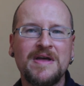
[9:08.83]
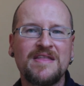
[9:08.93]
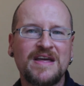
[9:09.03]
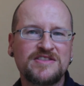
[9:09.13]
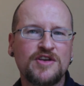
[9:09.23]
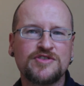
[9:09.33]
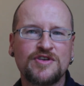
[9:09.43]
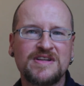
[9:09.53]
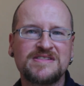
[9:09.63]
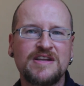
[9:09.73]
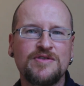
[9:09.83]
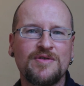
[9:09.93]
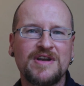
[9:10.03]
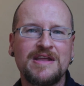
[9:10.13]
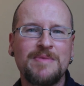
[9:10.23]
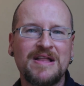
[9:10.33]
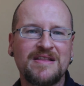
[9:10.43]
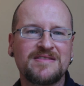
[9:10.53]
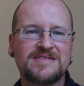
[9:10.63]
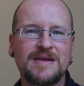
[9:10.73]
That's also going to send you out an email
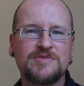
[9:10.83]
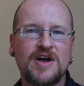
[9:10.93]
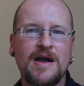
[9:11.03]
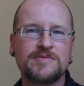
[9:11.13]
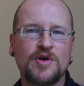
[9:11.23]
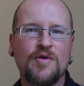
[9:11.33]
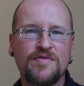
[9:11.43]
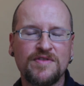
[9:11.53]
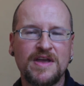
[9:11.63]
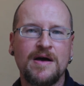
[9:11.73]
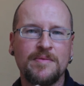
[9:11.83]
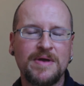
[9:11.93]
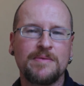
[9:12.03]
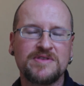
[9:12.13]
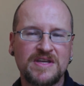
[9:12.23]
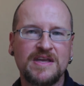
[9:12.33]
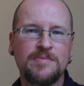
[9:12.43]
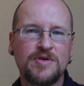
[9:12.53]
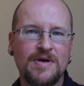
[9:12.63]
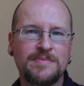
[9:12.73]
at the same time, so hopefully I'll be able to
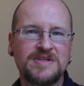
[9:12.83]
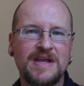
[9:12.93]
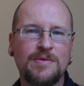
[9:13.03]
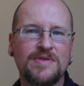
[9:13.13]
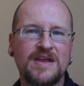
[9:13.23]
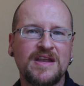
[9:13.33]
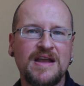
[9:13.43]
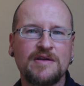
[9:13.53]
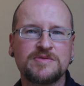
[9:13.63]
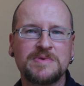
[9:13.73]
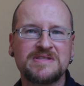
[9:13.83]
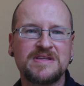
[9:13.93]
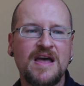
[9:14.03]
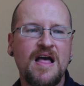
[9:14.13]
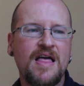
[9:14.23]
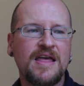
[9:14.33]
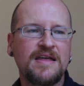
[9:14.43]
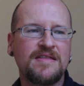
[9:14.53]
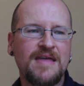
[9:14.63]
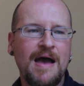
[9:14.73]
keep you up to date with any announcements
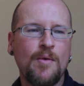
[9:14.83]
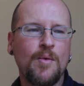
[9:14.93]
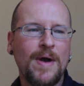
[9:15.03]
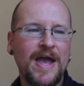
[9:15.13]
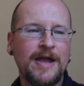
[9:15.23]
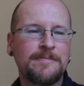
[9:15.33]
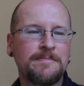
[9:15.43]
that way.